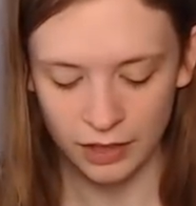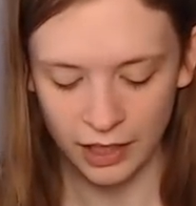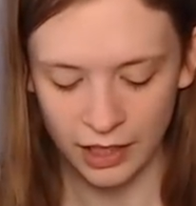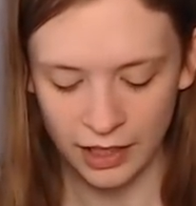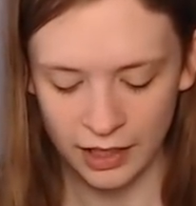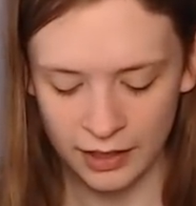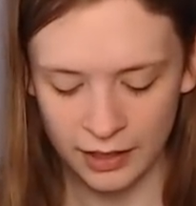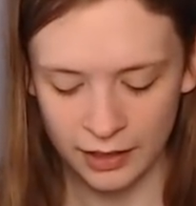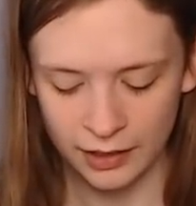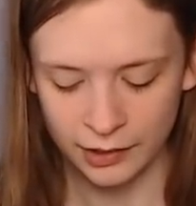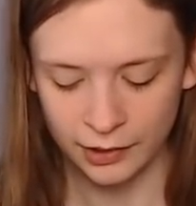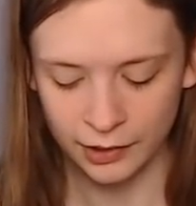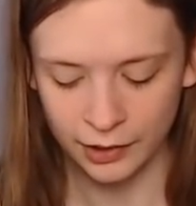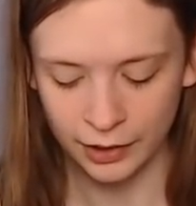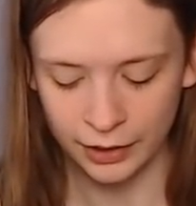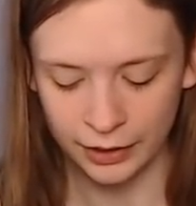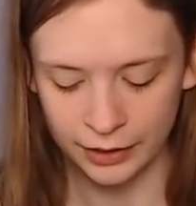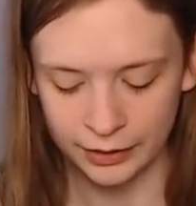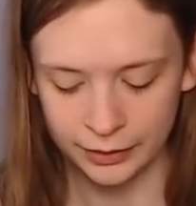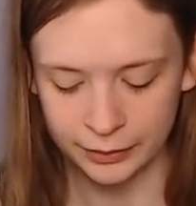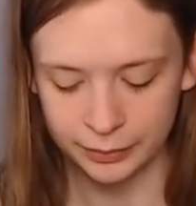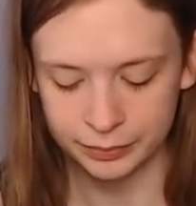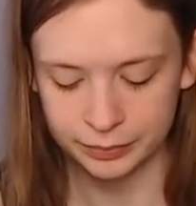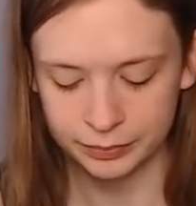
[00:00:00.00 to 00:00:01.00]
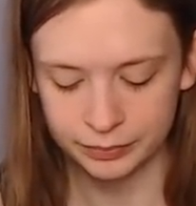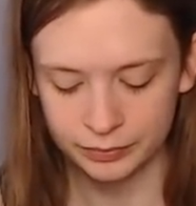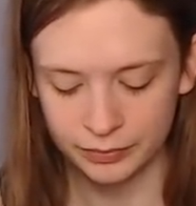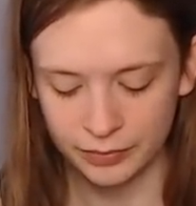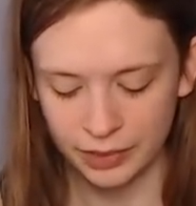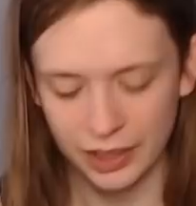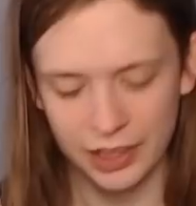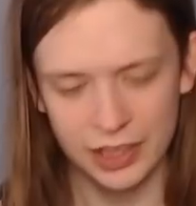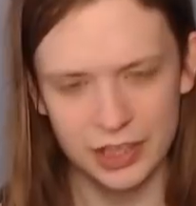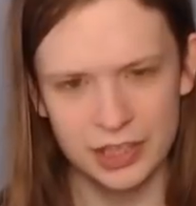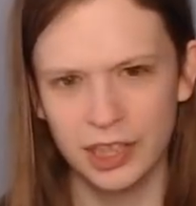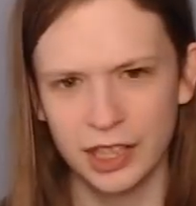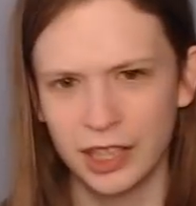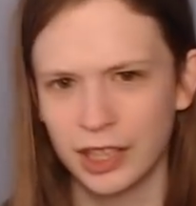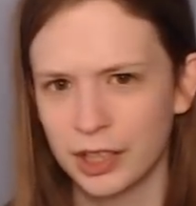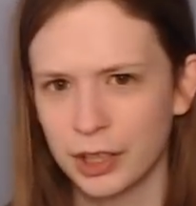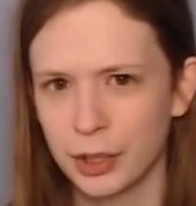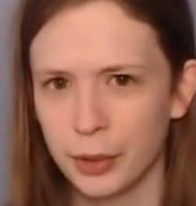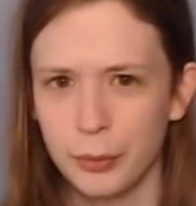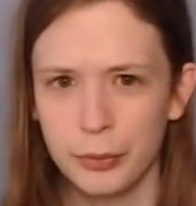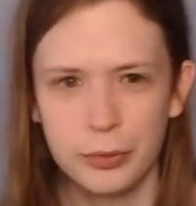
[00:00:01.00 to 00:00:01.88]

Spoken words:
and I just kind of